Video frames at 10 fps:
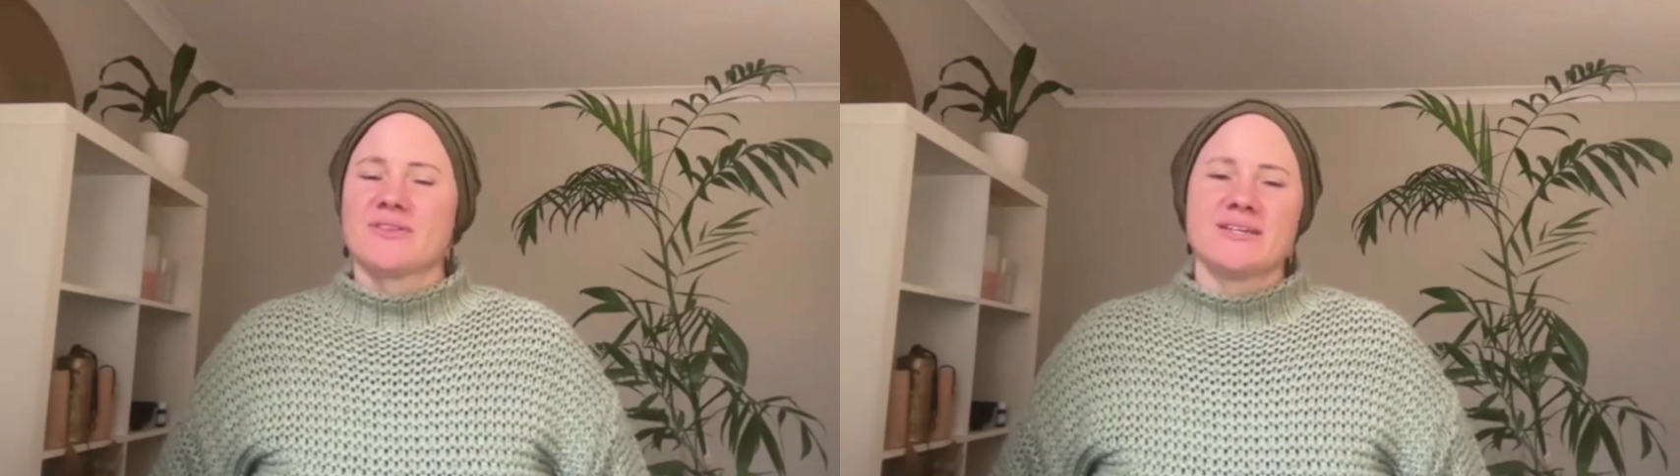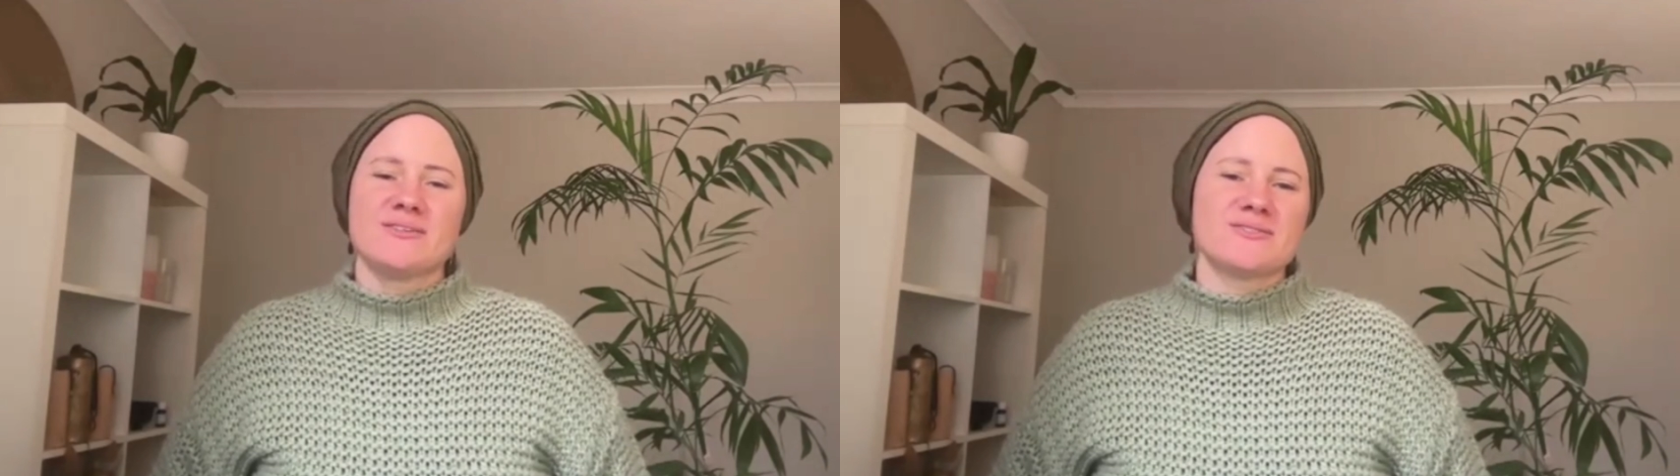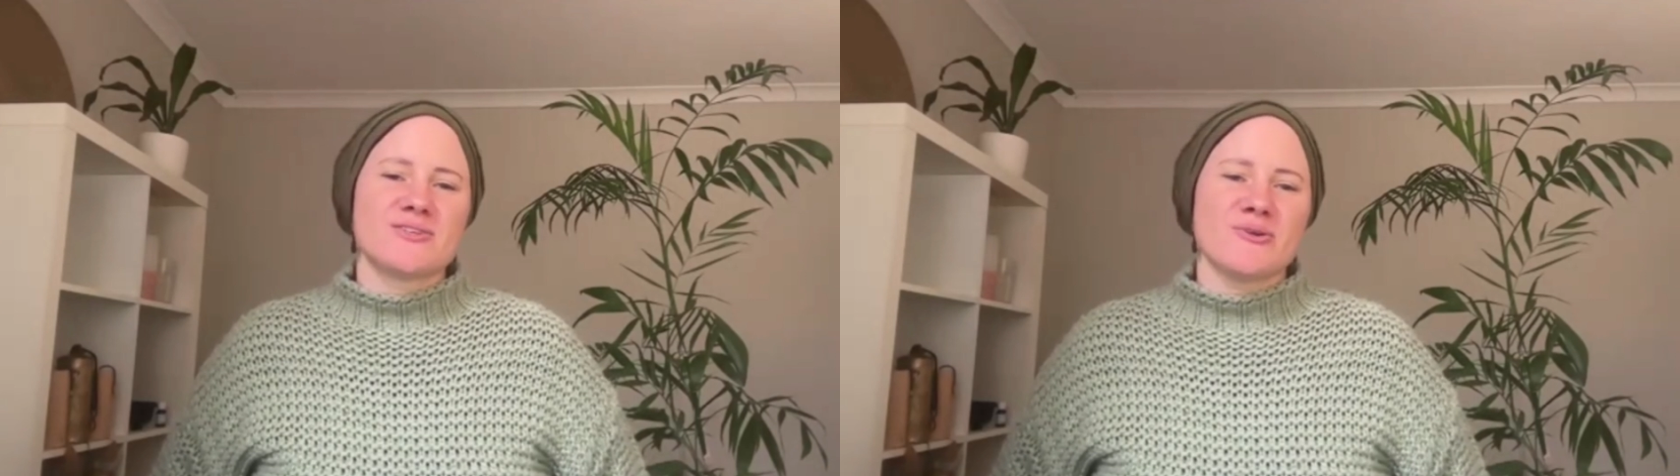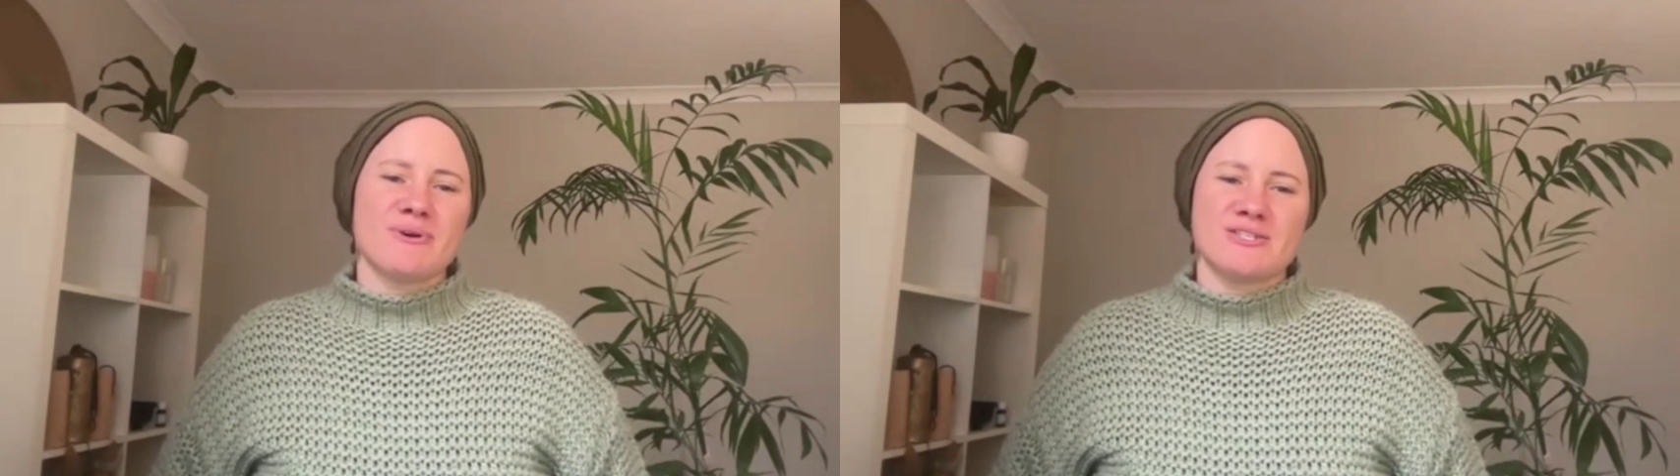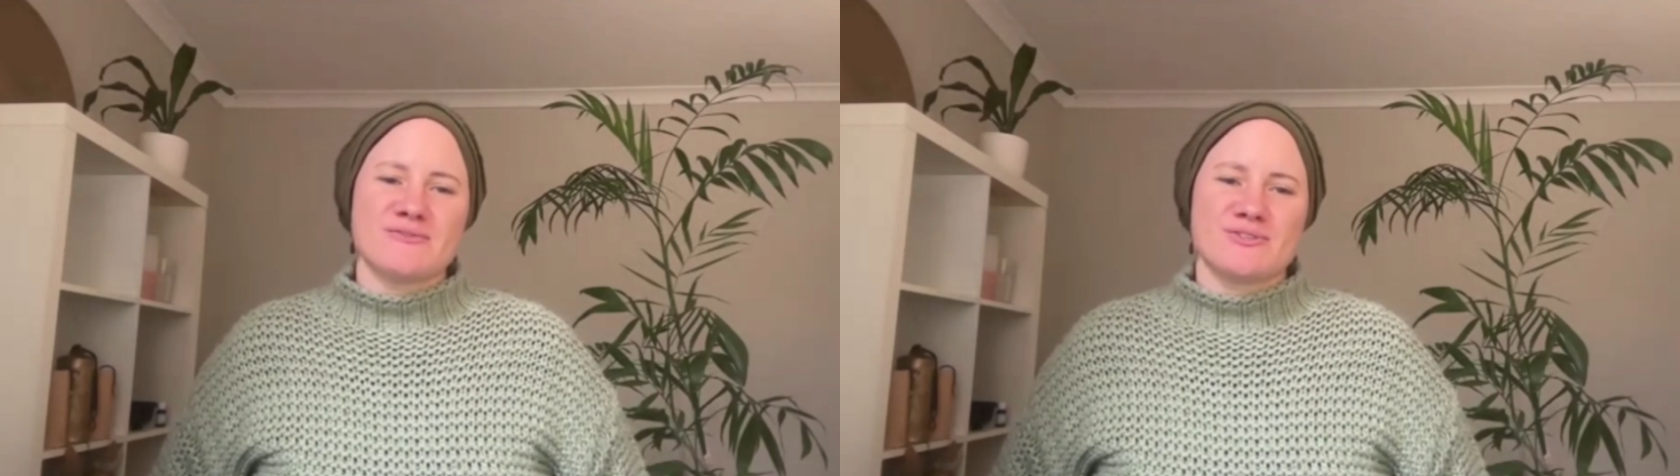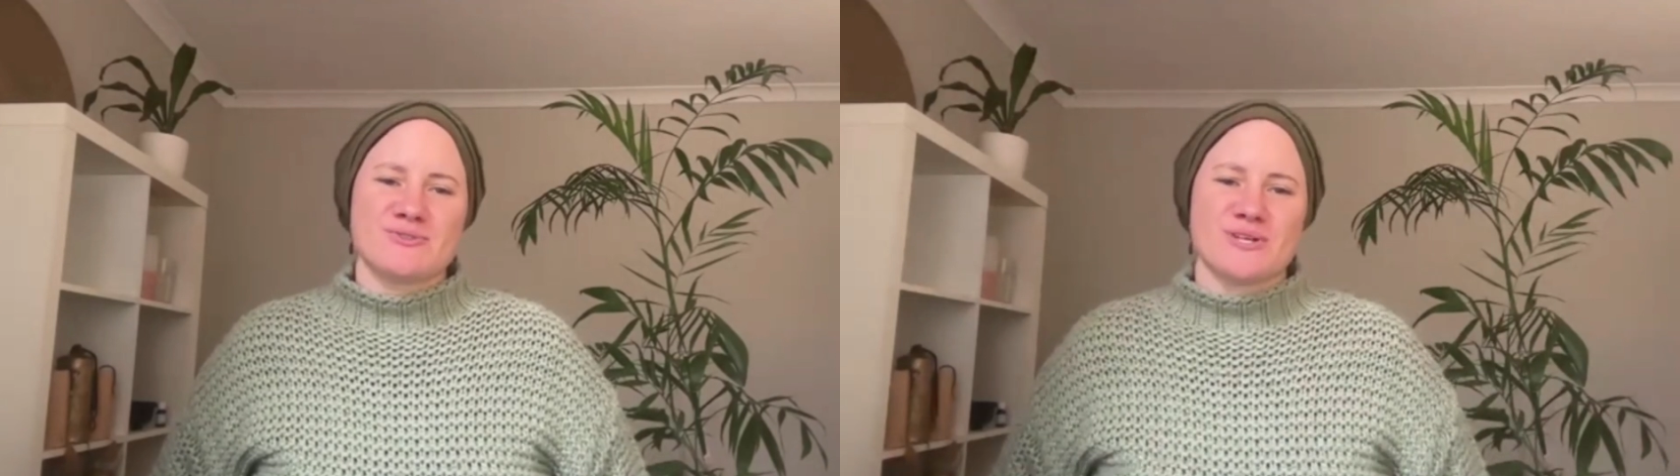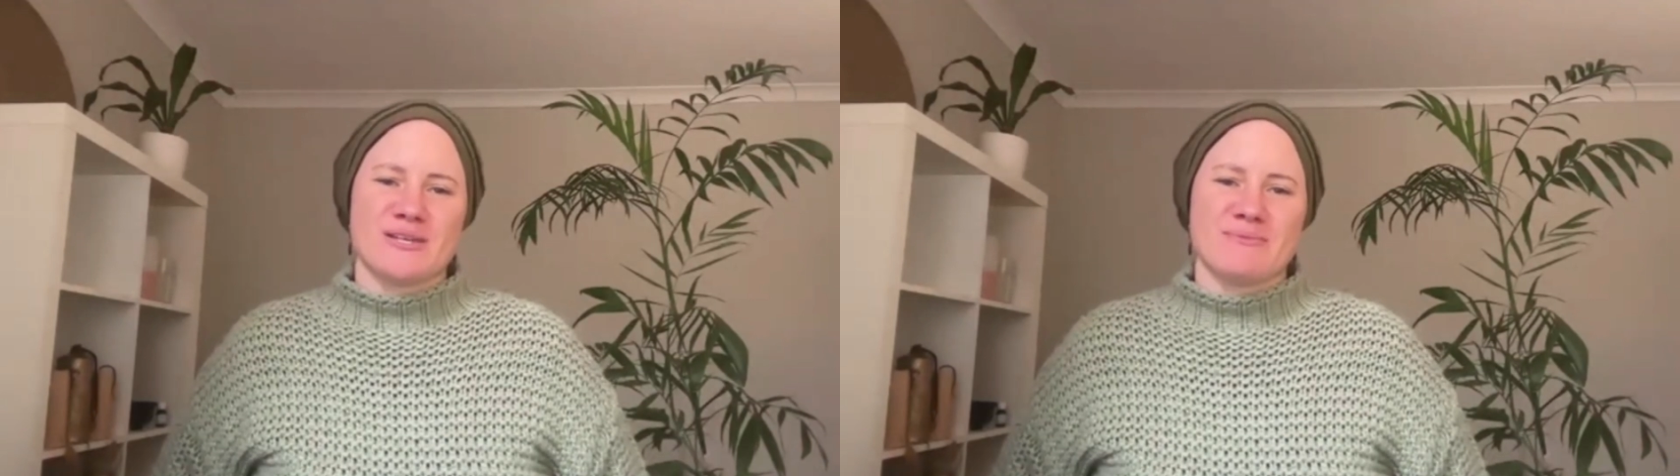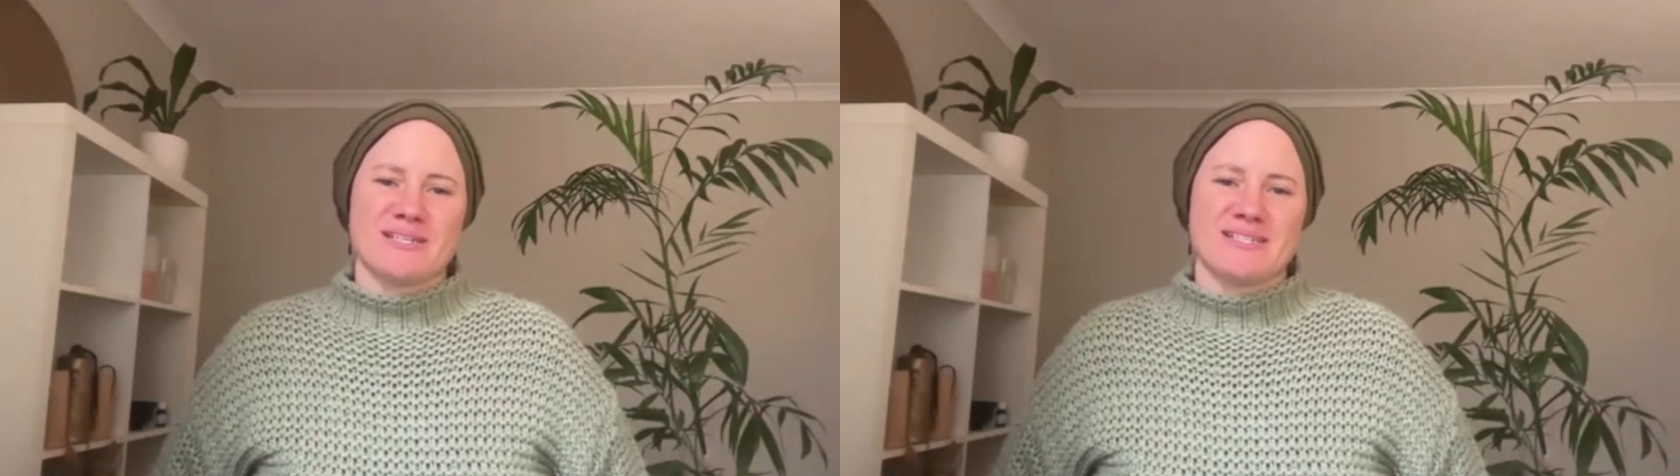thank you so much for
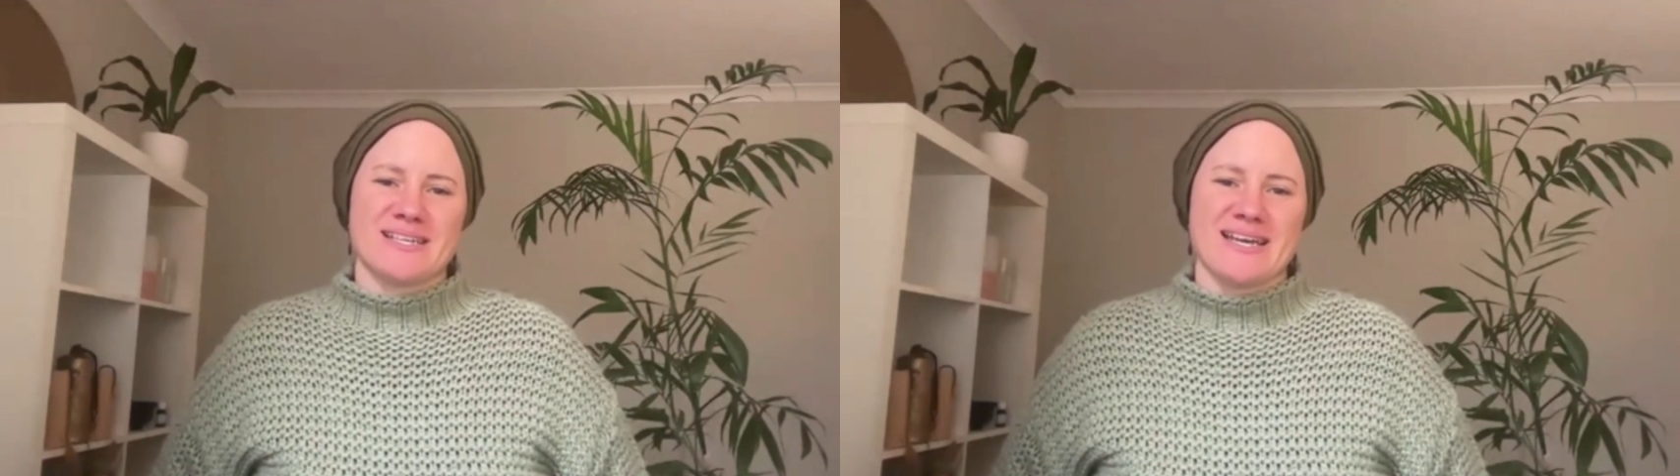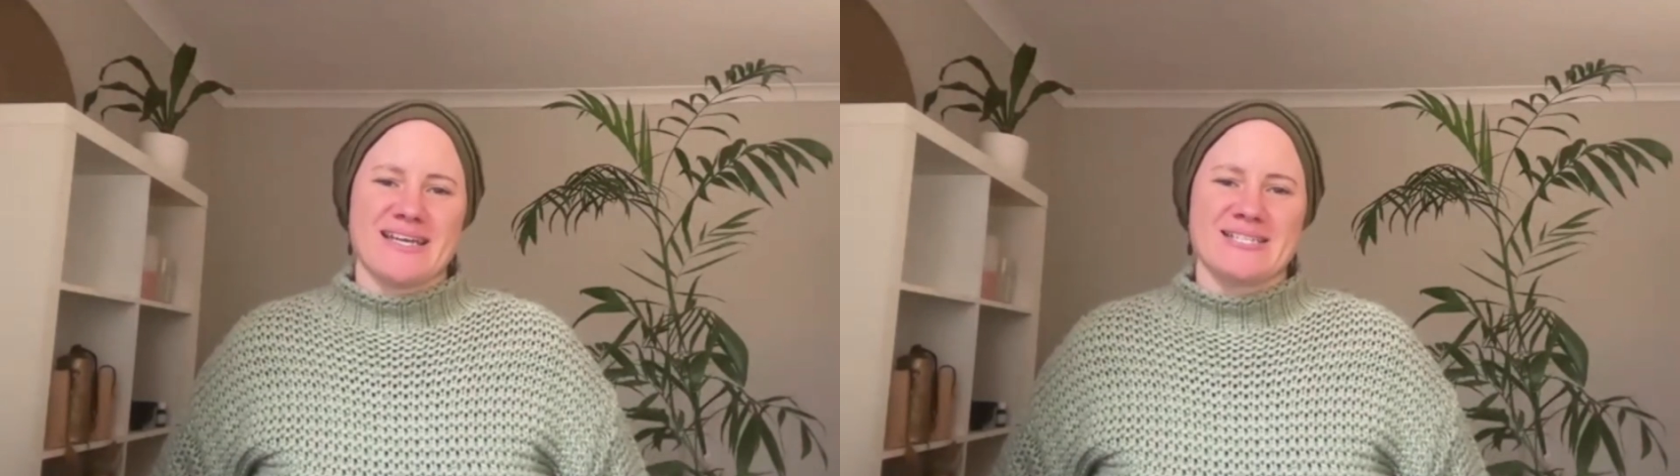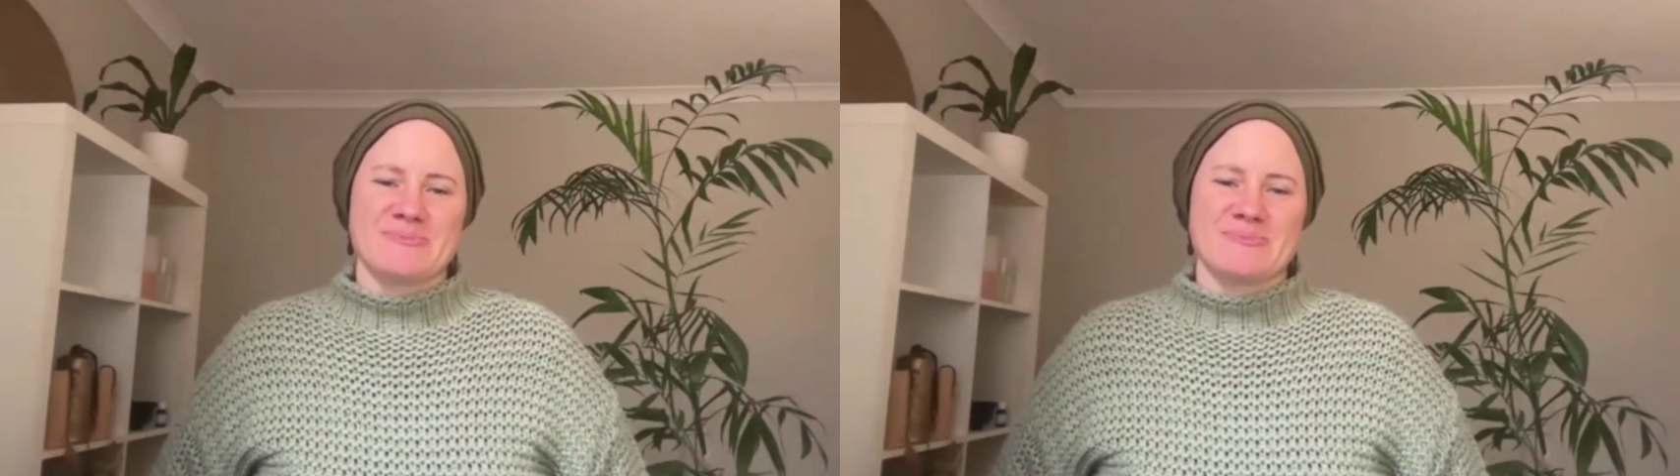joining me today.